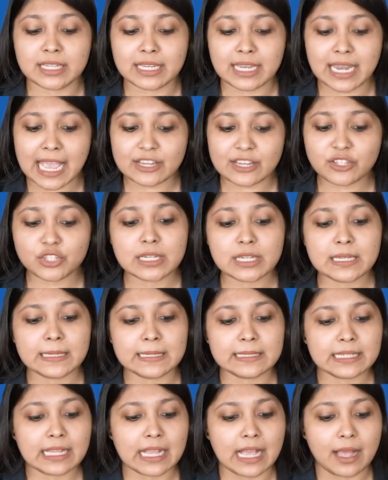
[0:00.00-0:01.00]
national
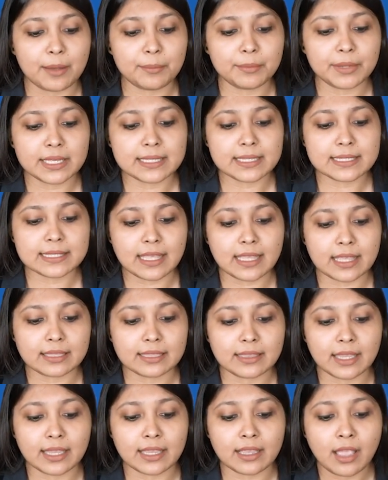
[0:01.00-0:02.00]
income is
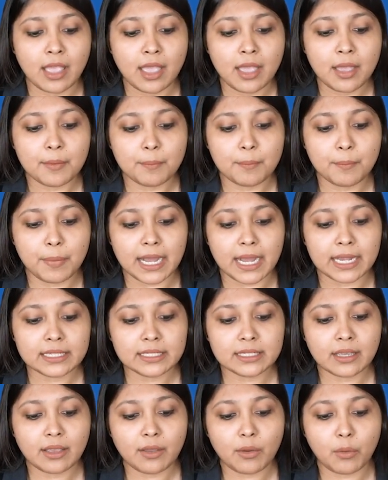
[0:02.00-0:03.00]
nothing
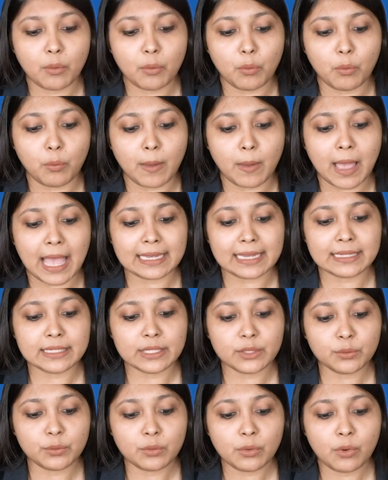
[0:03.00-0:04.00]
but
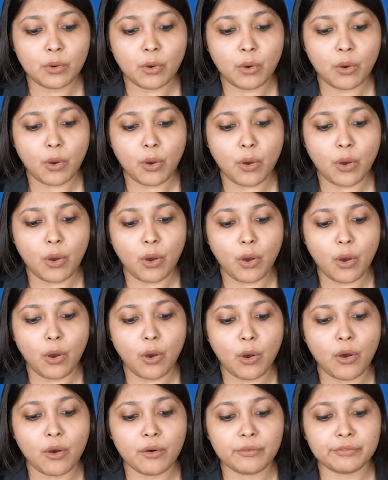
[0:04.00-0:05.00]
value
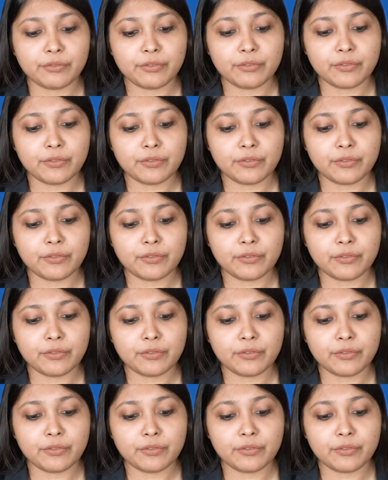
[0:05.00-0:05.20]
of